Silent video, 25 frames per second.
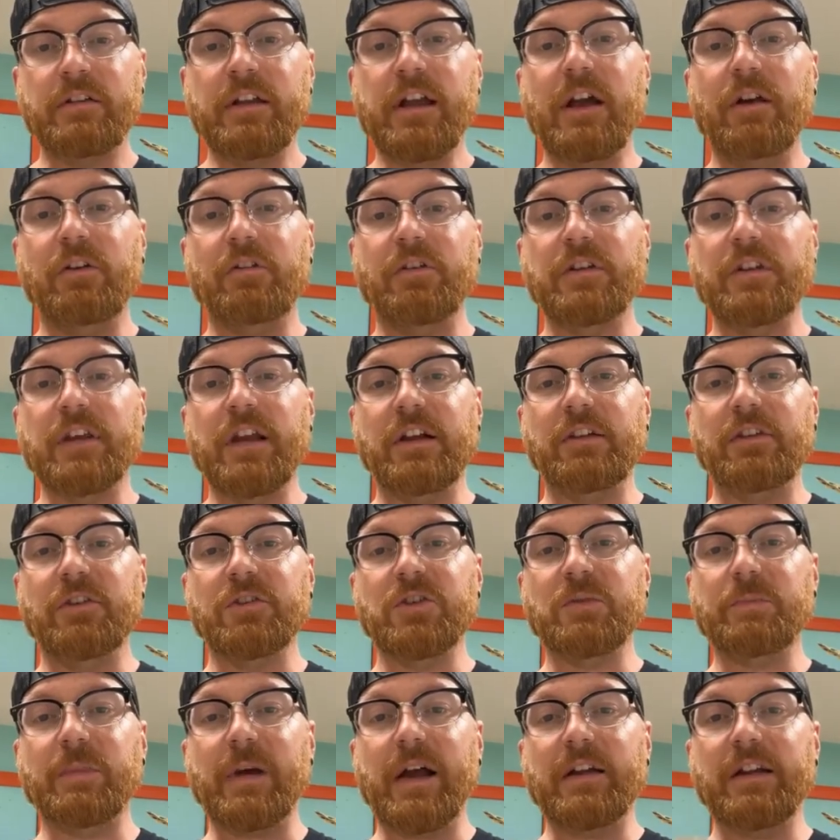Now,
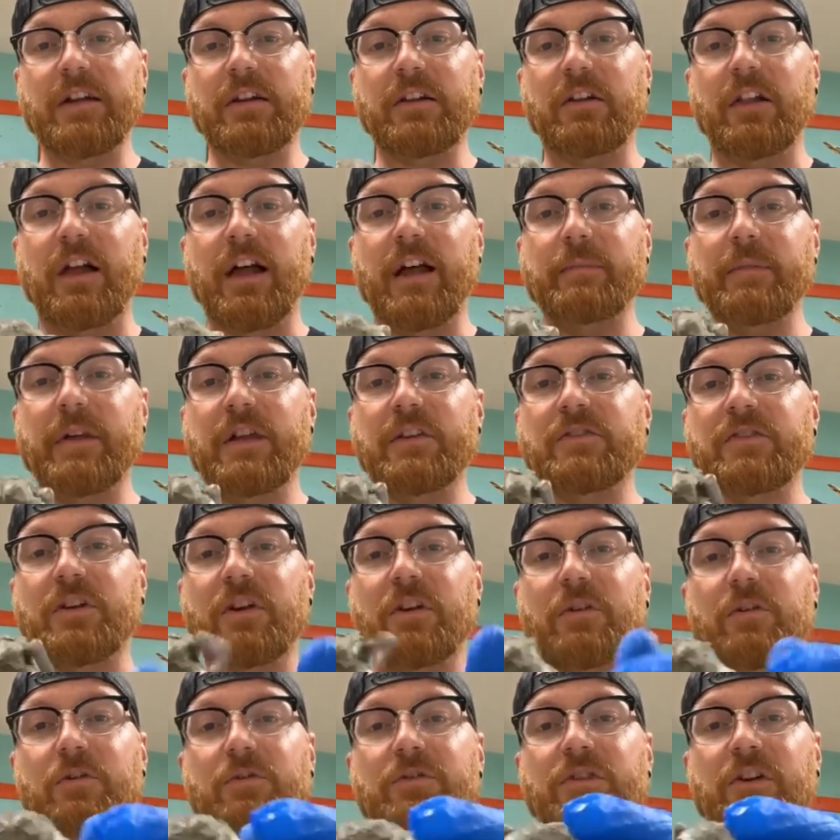yellow-spotted climbing
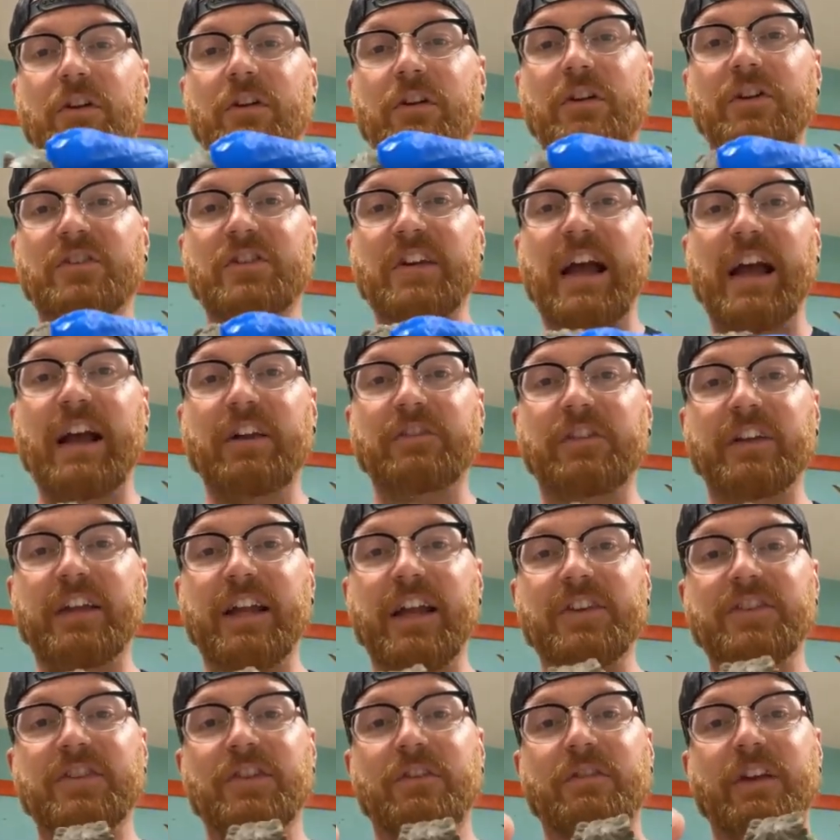toads are
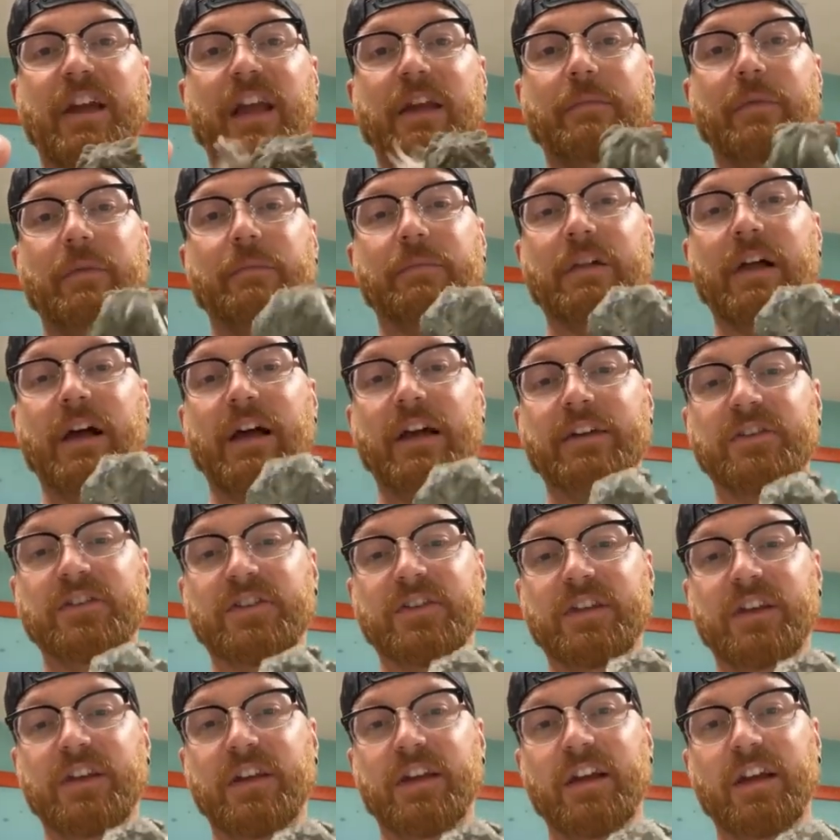exactly as their name
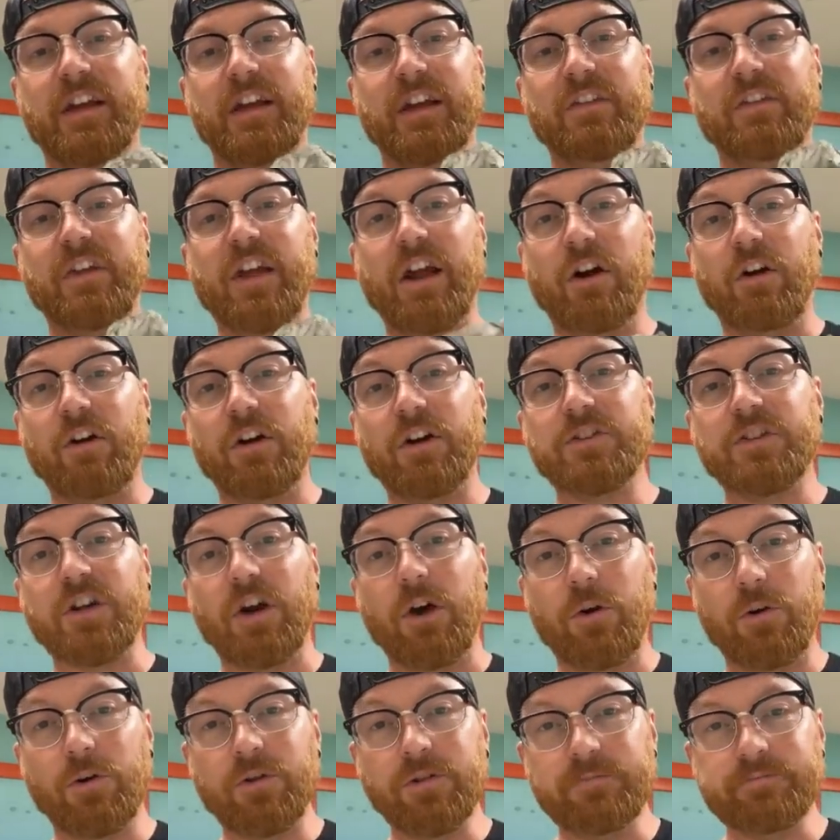implies. They are a
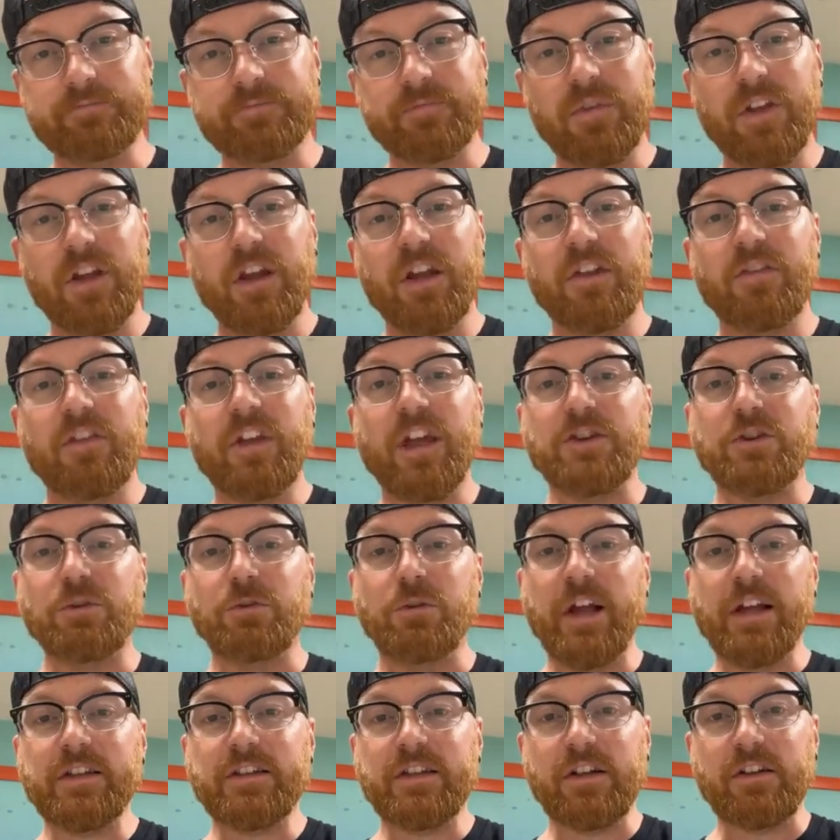toad, they
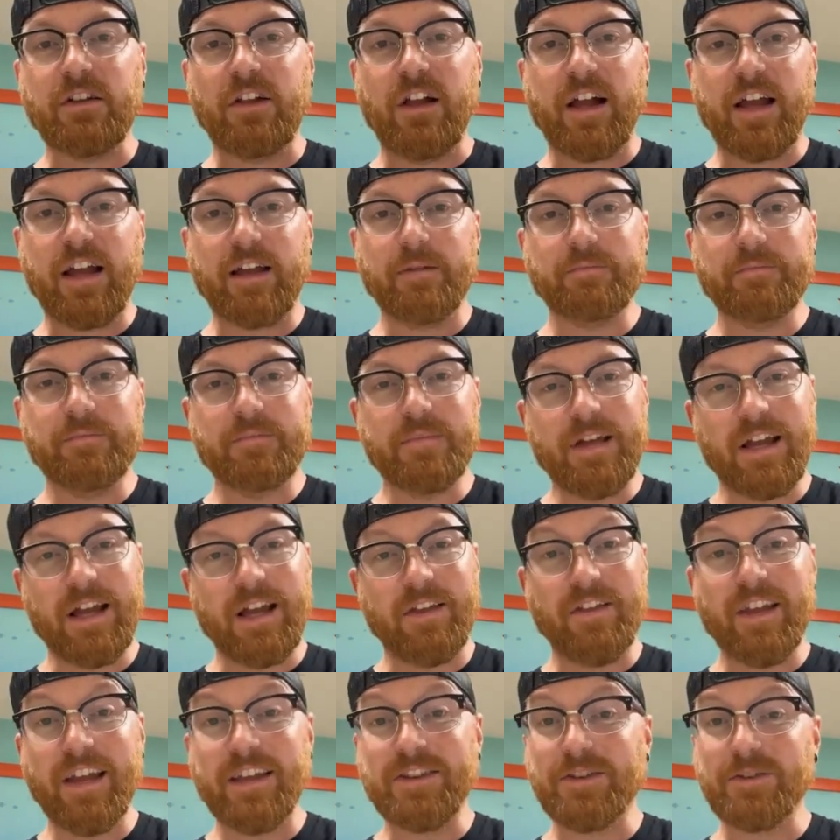do like to climb,
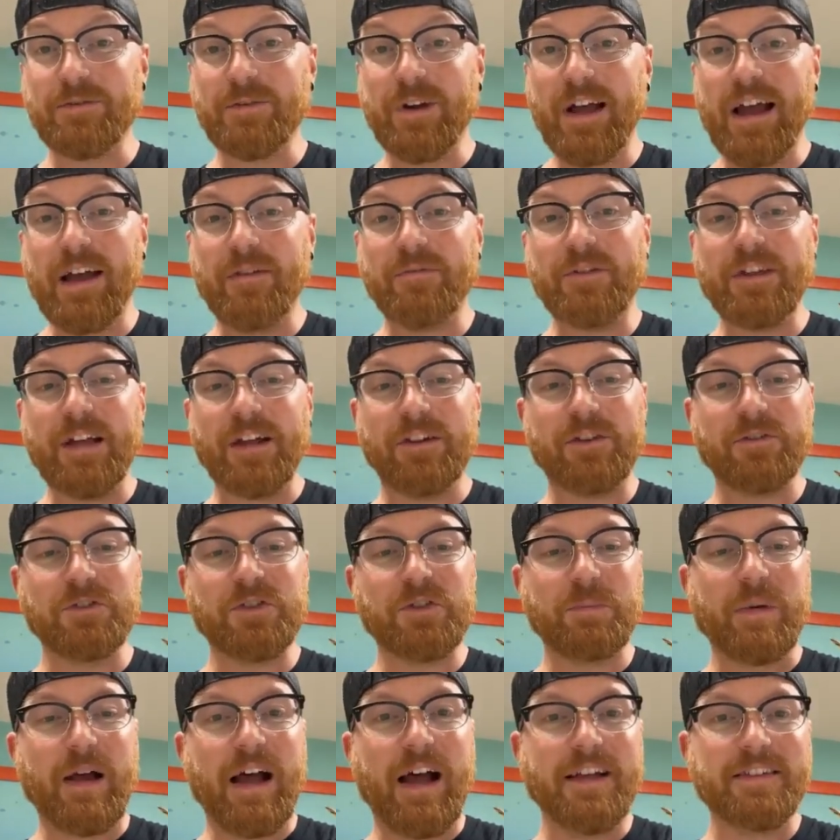and they do have yellow
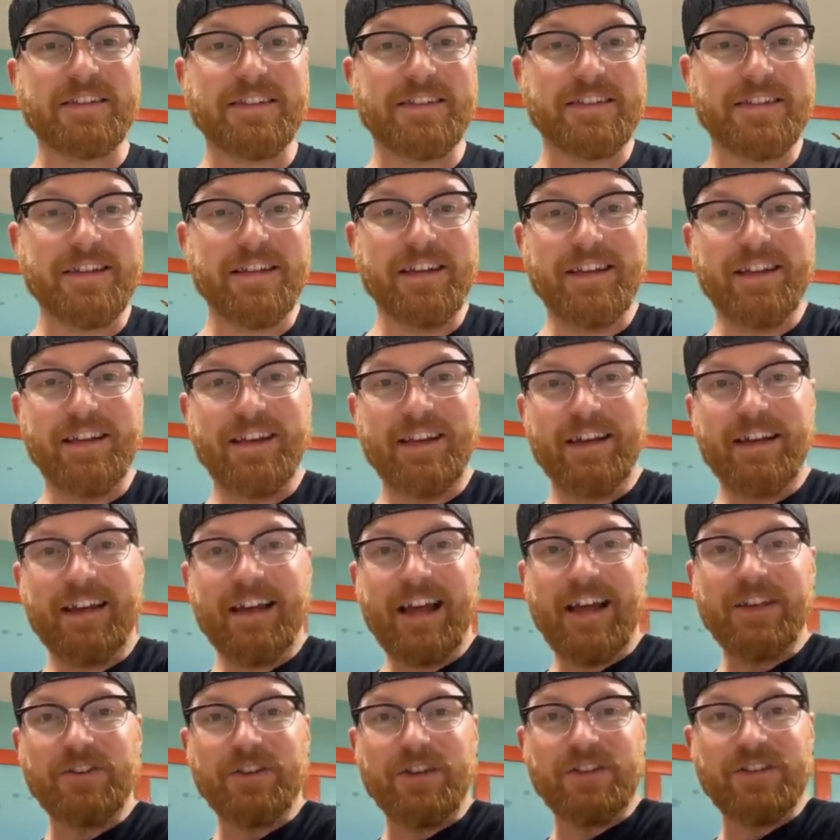spots.
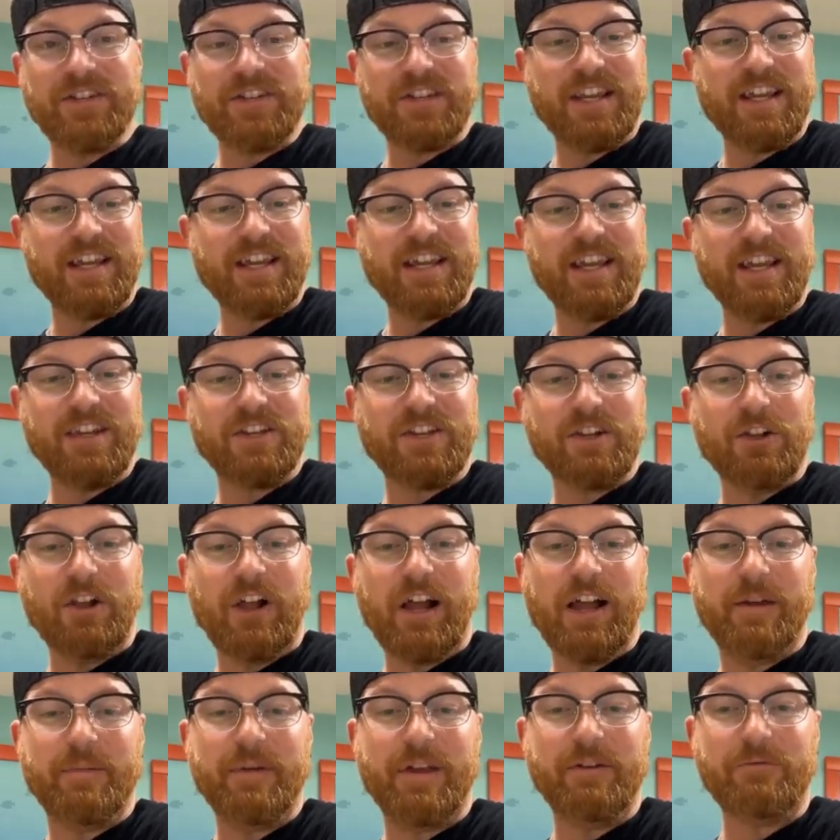As you can see, he's
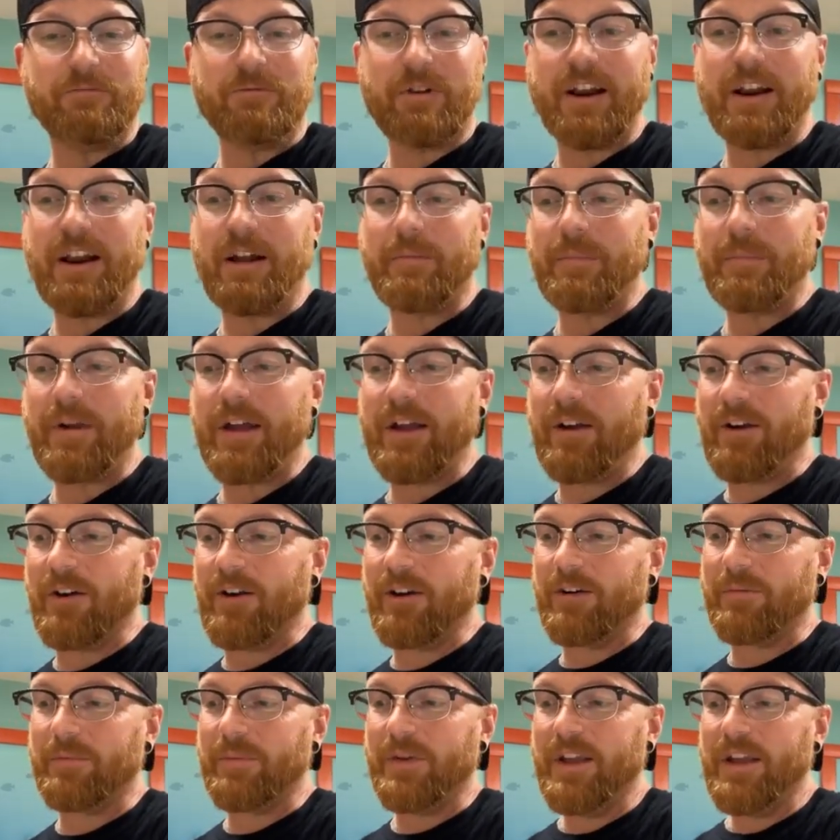climbing right up my
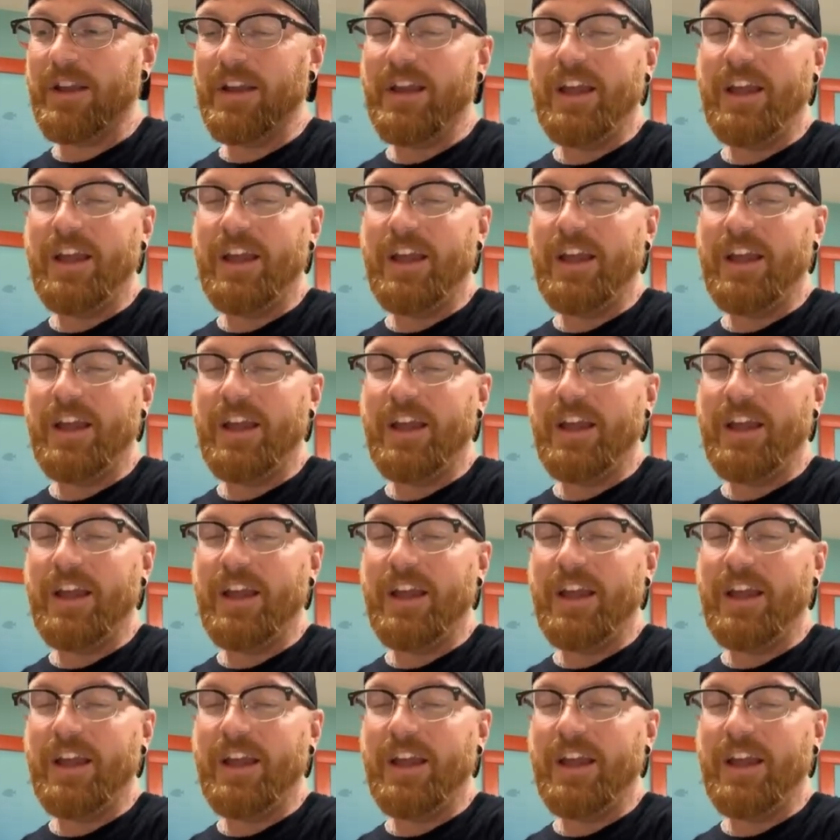arm.